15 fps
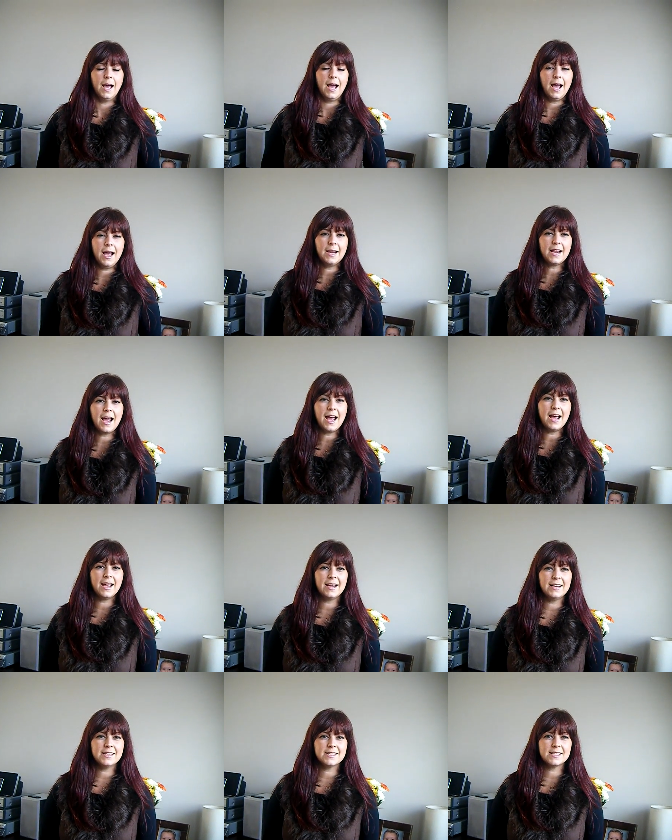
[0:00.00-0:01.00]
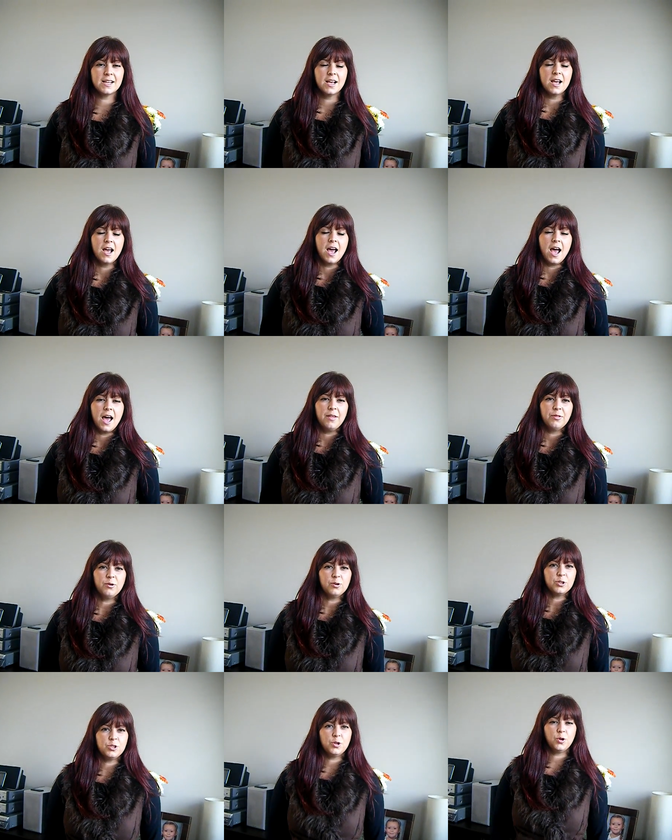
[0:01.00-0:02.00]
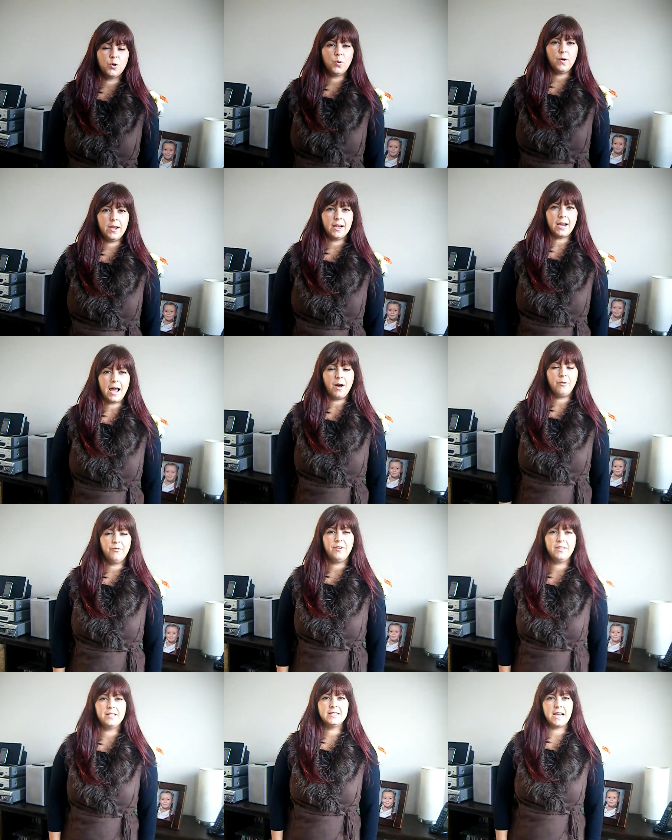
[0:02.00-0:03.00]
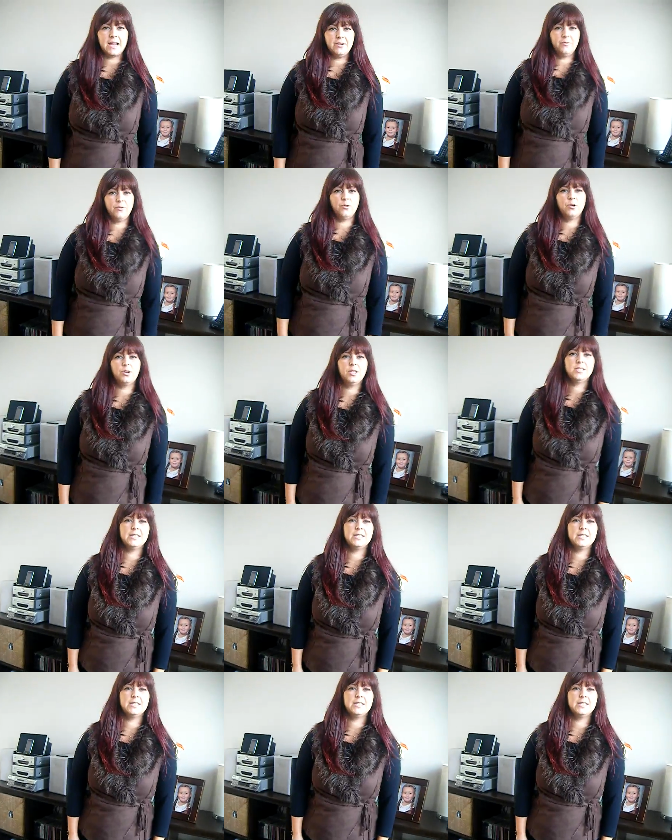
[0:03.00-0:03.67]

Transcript: Hi guys, thought I'd do a quick outfit of the day for you